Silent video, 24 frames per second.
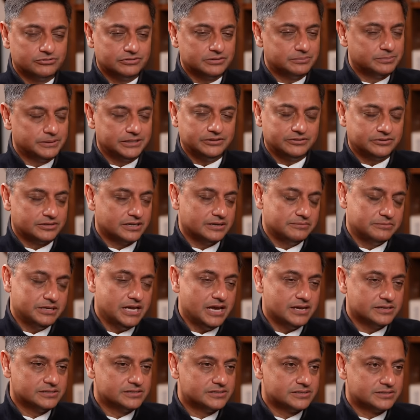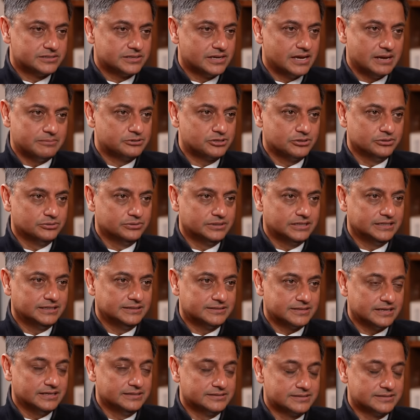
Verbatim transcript: over a period of time yes absolutely it's,